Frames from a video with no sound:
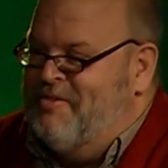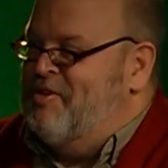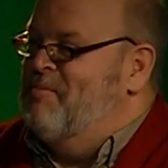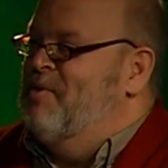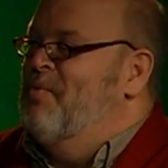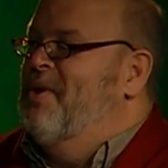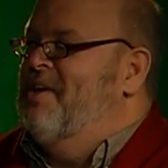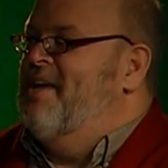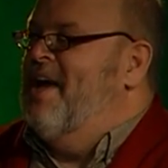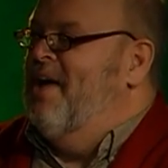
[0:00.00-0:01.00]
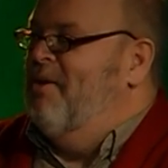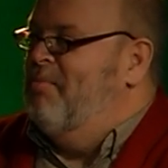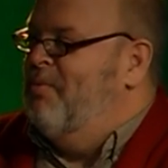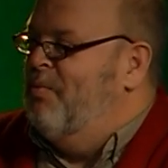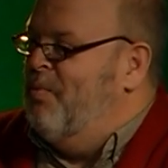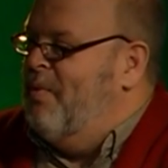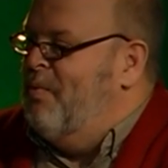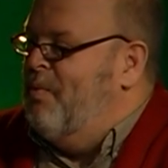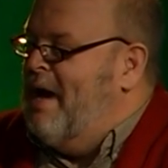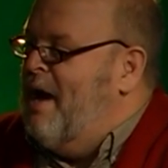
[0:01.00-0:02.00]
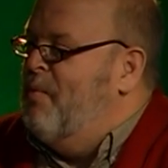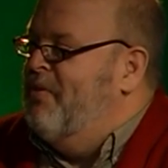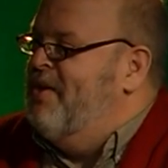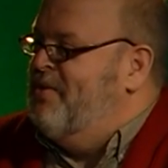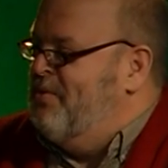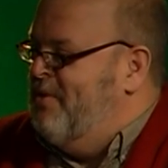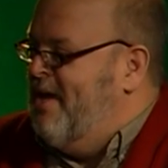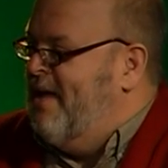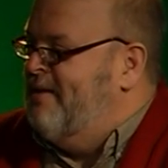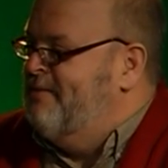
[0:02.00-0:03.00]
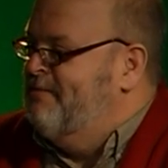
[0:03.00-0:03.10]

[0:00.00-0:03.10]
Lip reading: If someone wanted to help, how would they do that?